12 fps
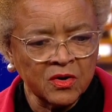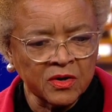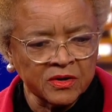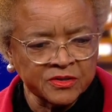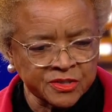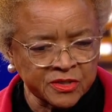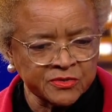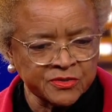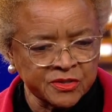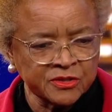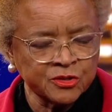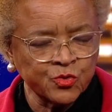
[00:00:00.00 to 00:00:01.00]
are
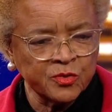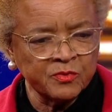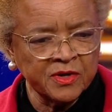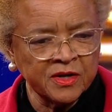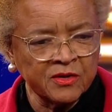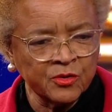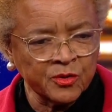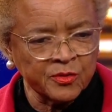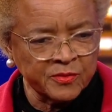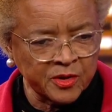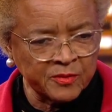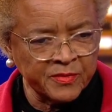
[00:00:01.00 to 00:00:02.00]
associates with me or
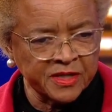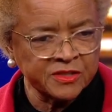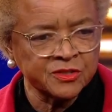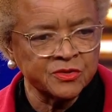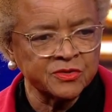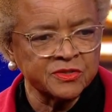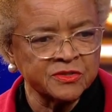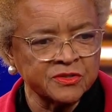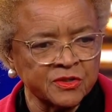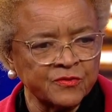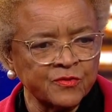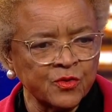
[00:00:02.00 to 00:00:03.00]
ministers and
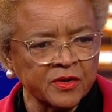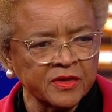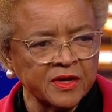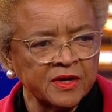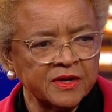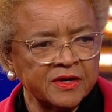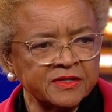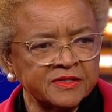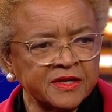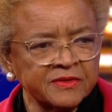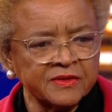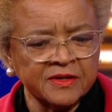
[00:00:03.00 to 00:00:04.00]
so forth,
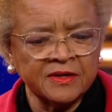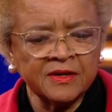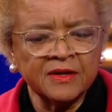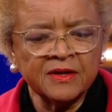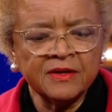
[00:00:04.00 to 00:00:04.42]
is that the